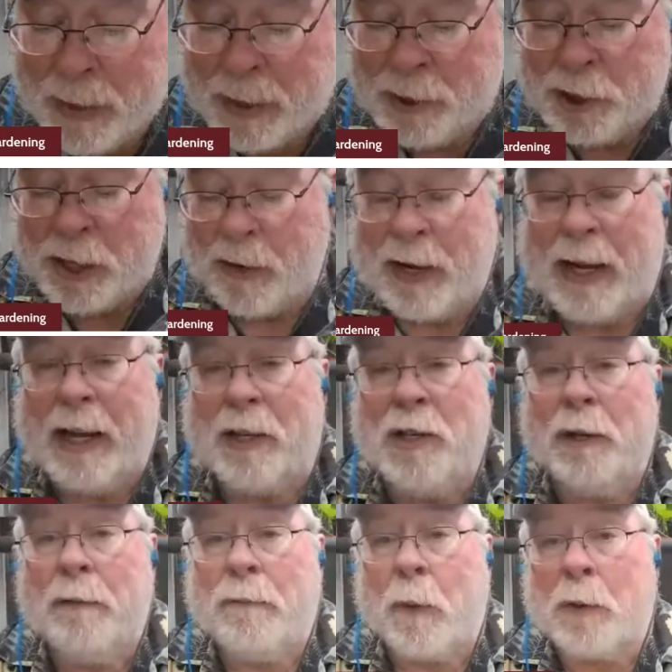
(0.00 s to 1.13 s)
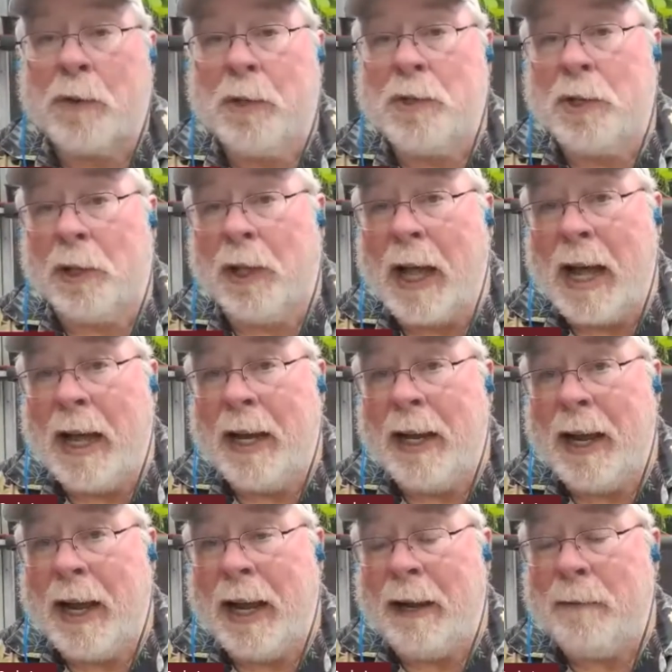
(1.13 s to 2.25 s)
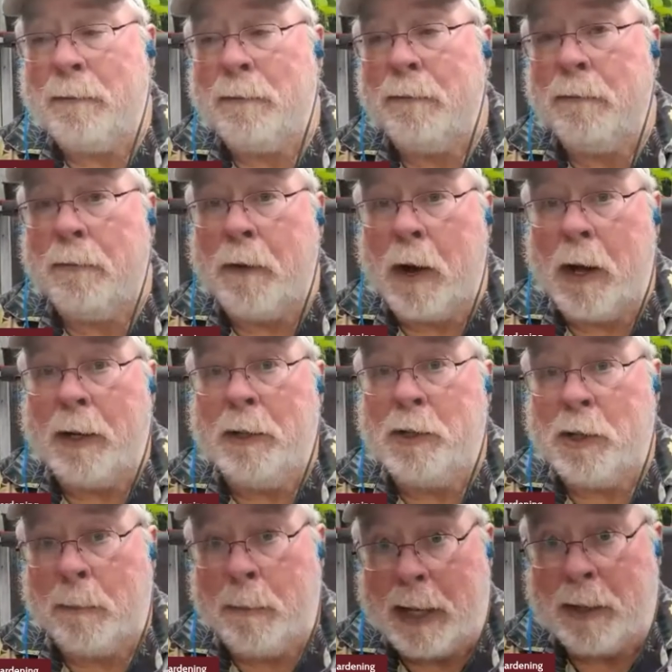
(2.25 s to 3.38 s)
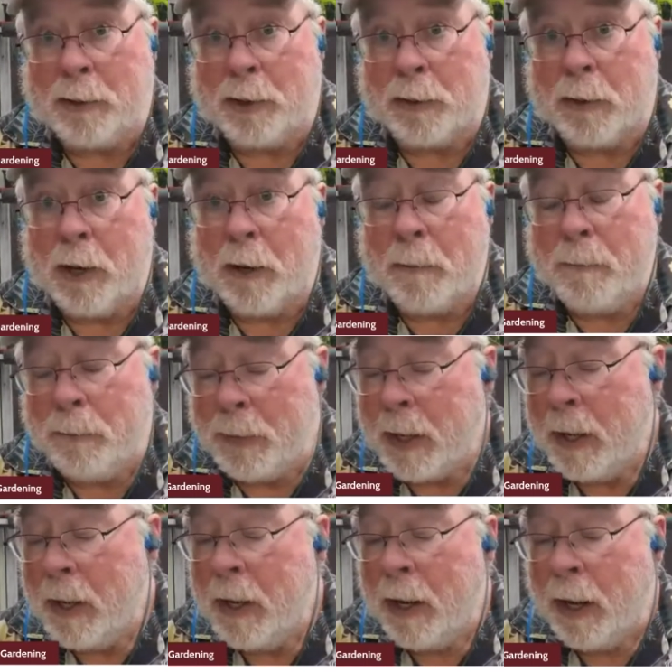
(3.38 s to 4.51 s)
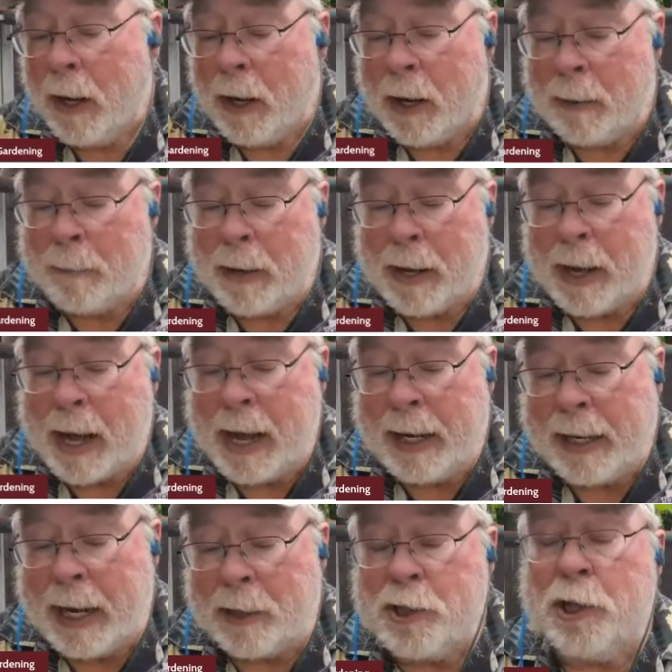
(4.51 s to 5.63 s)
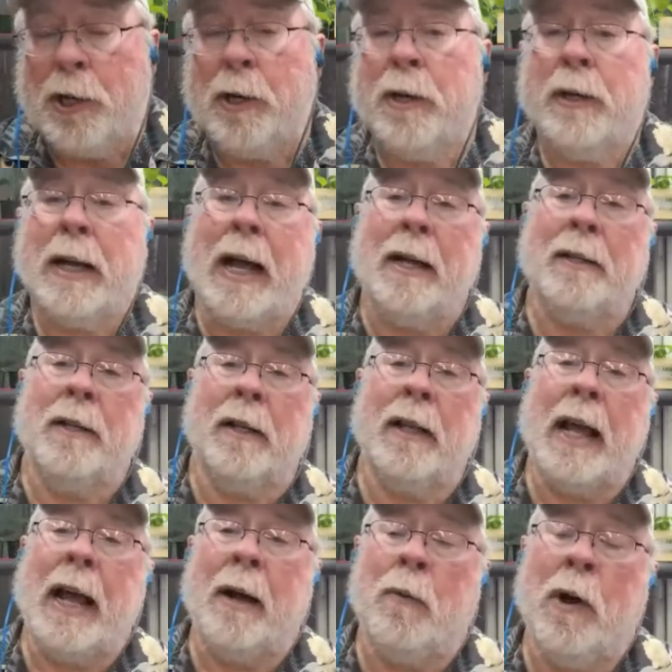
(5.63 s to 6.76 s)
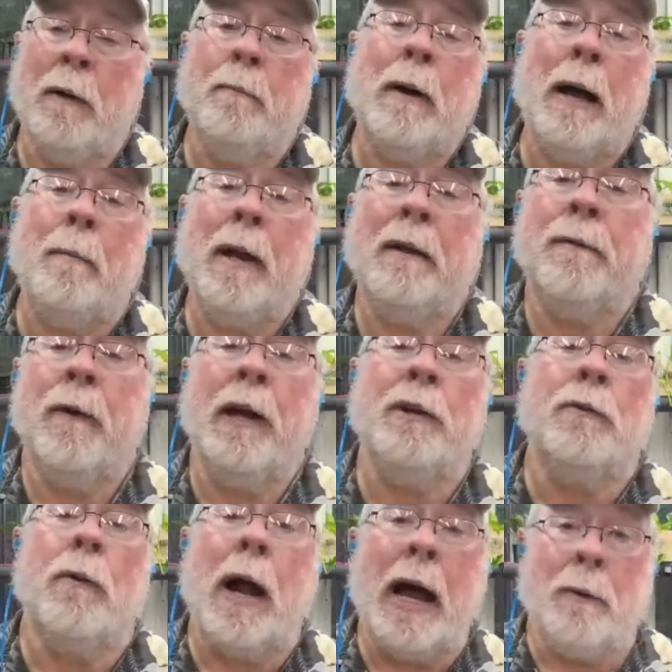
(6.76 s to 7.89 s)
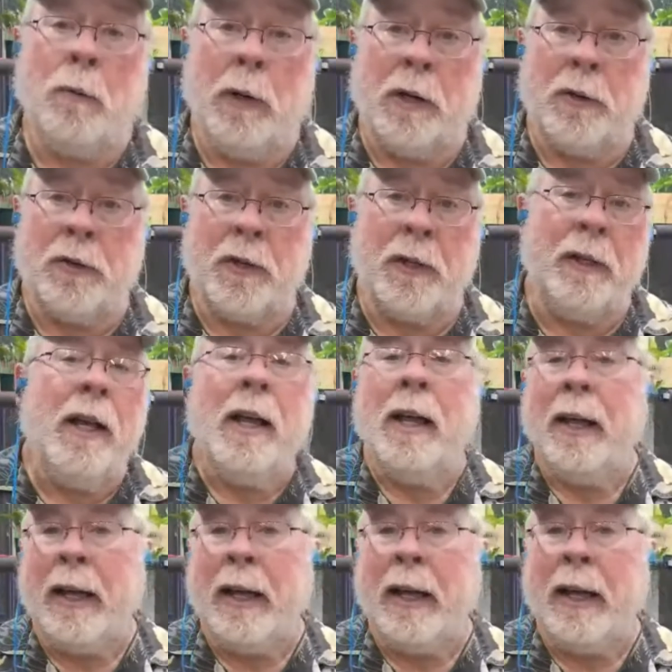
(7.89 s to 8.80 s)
Sharon, isn't 4th of July a fun tomato to grow? Um, I got turned on to that one by my friend Ron Wilson.